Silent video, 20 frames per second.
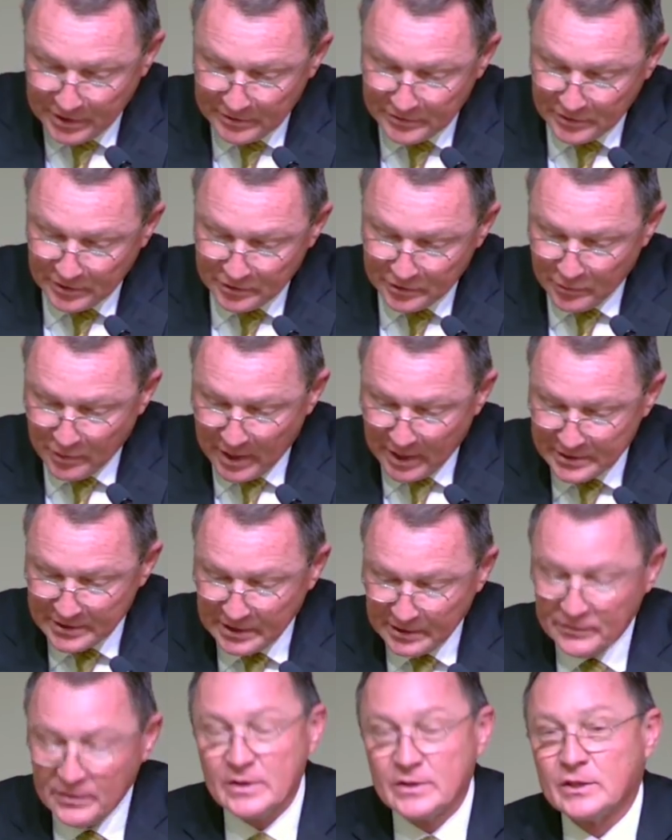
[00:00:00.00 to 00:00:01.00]
Jesus Christ.
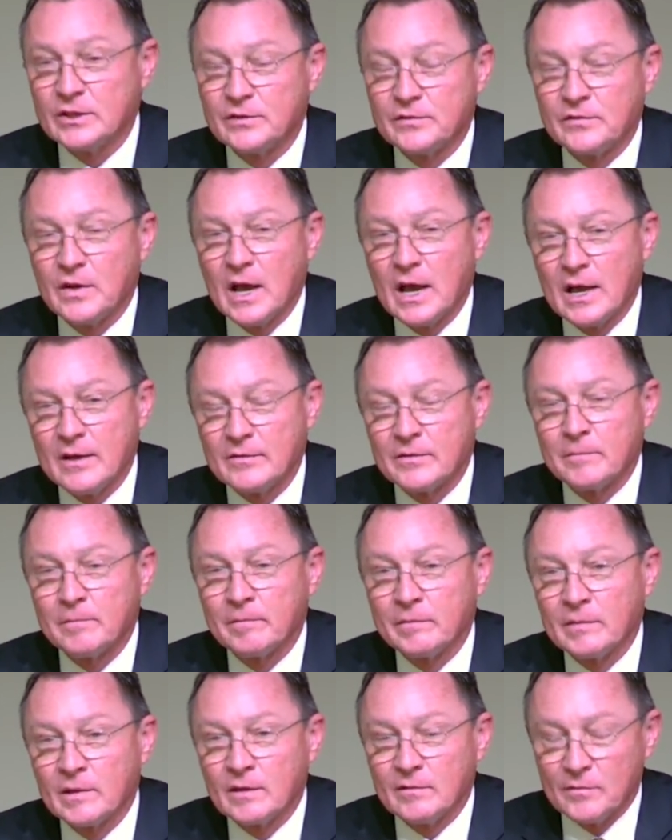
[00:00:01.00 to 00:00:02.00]
Ephesians 5,
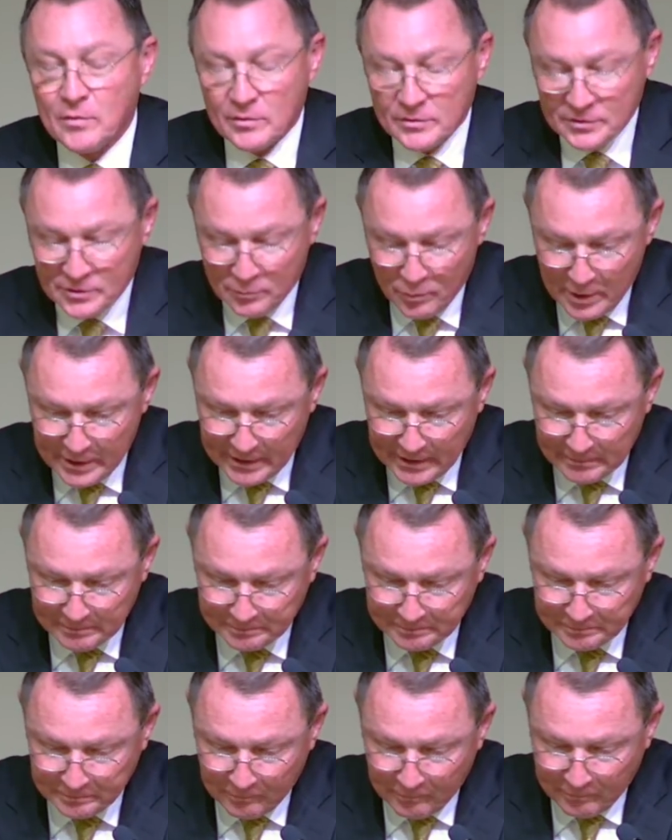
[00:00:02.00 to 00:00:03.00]
verse 20.
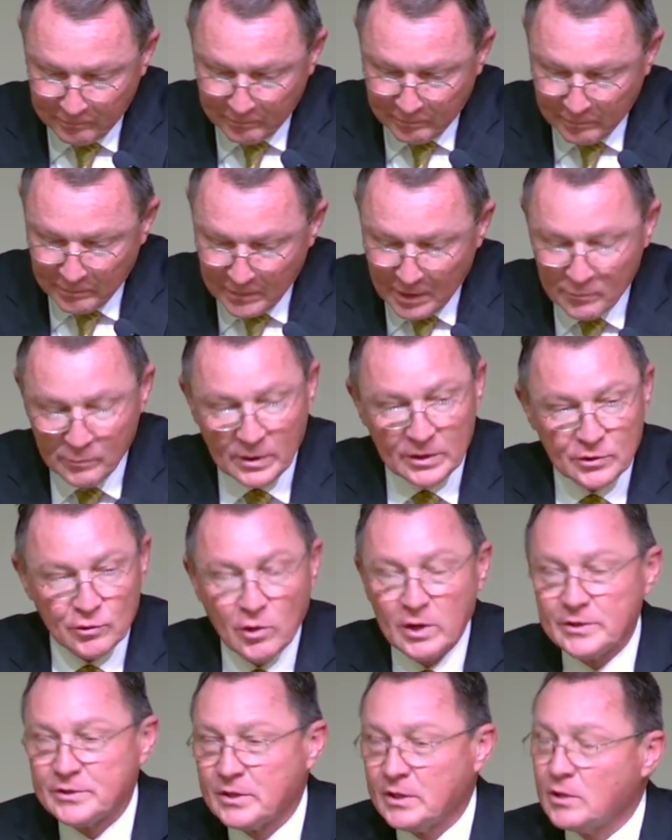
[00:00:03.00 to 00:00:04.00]

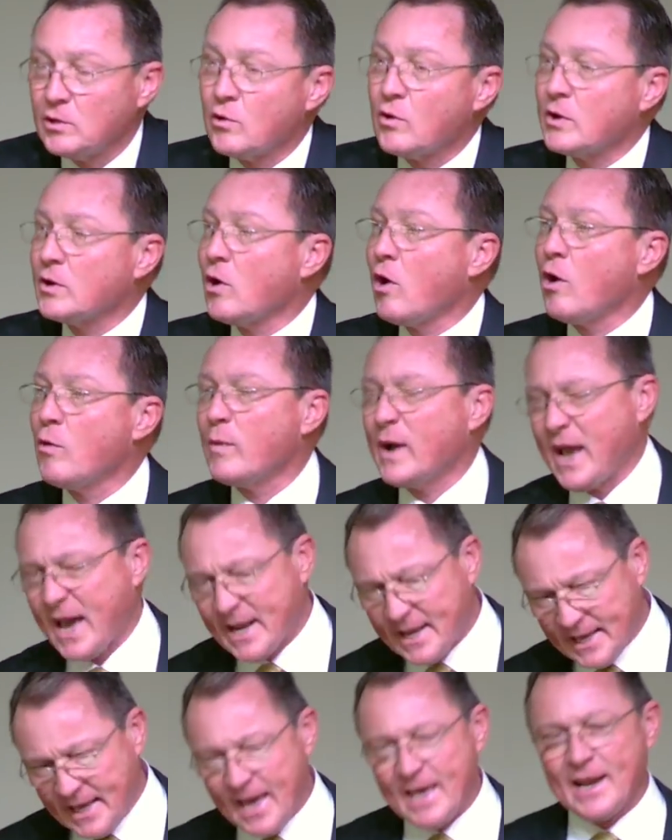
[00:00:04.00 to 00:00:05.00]
Rejoice in the Lord always.
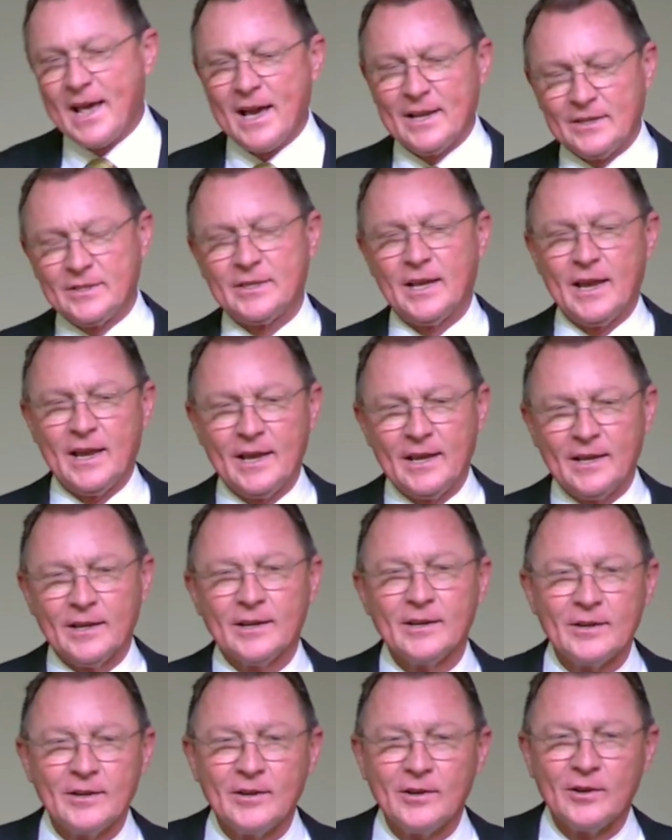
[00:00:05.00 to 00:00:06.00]
And again I say,
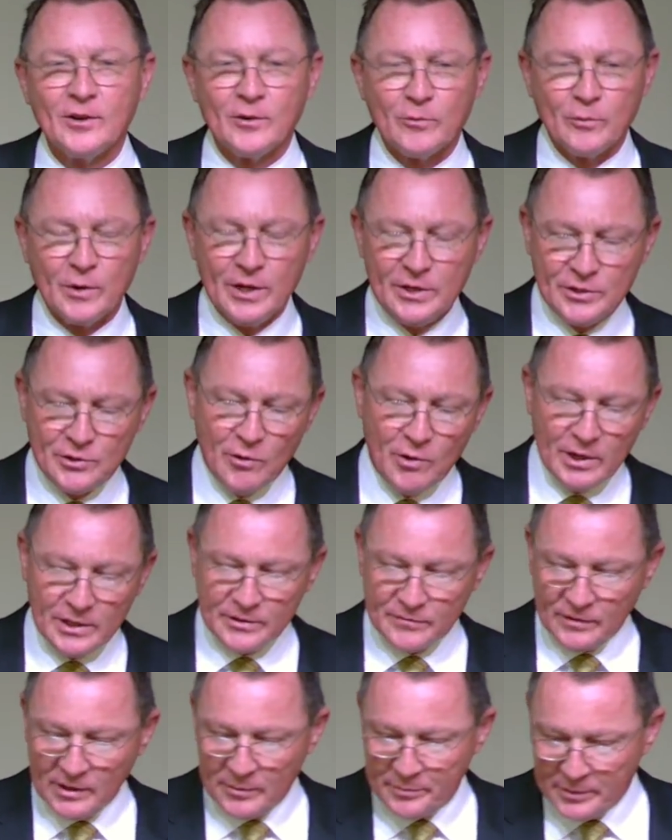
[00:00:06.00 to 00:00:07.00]

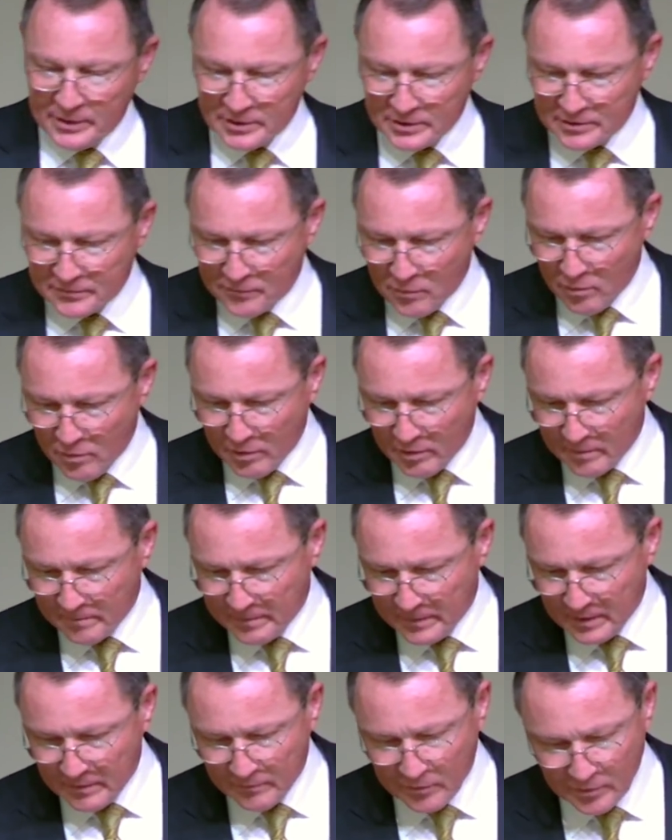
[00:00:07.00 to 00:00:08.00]
rejoice. Philippians 4,
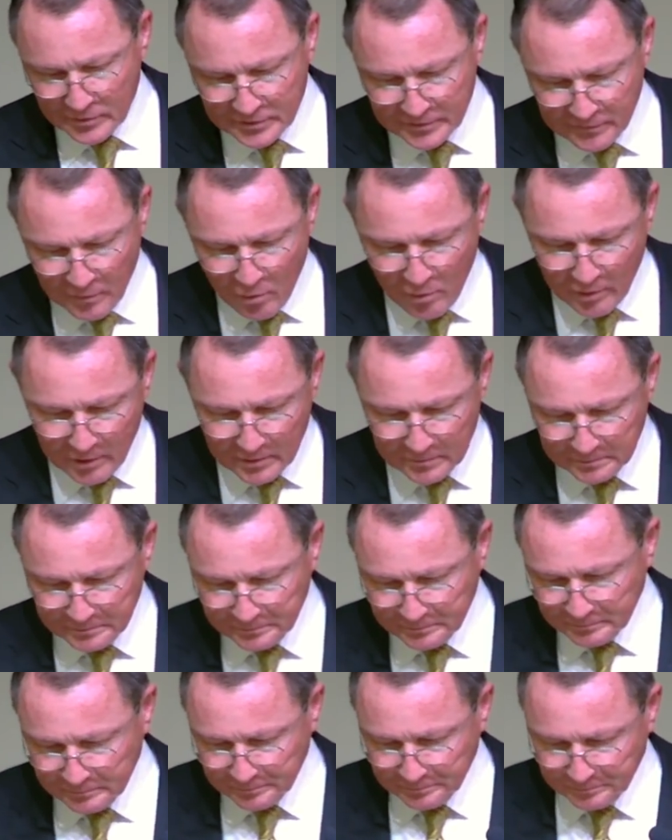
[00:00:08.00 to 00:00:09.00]
verse 4.
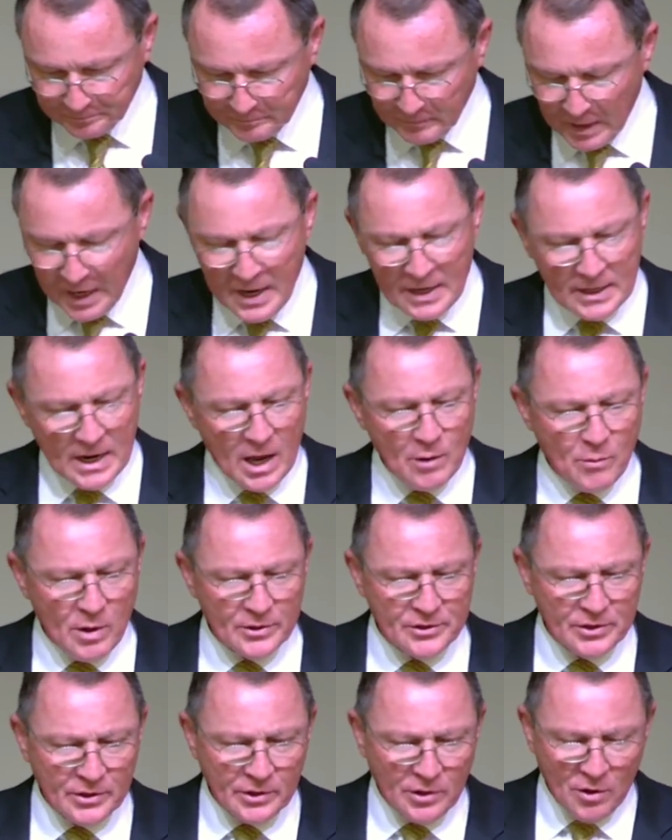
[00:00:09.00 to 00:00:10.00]
Now I
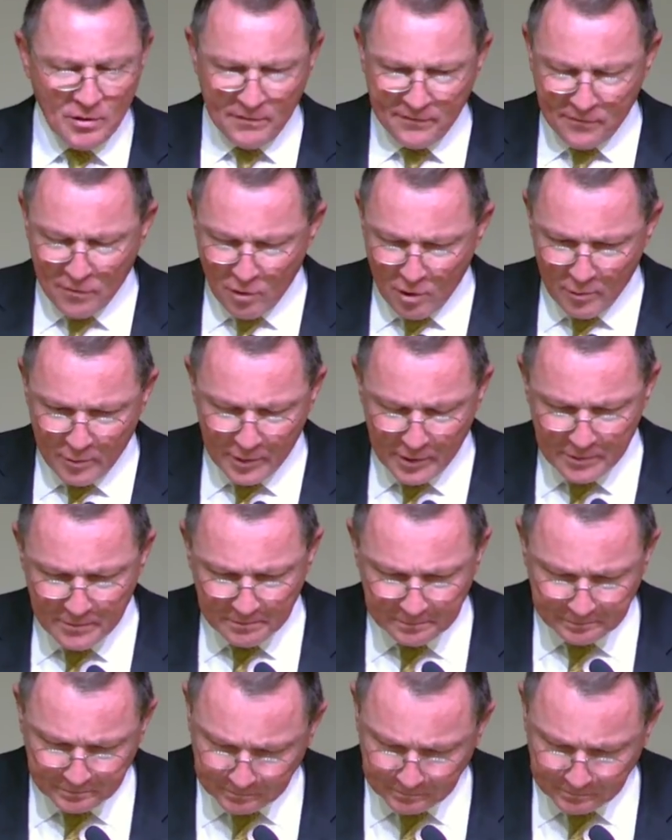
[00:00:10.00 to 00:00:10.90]
want you to go forward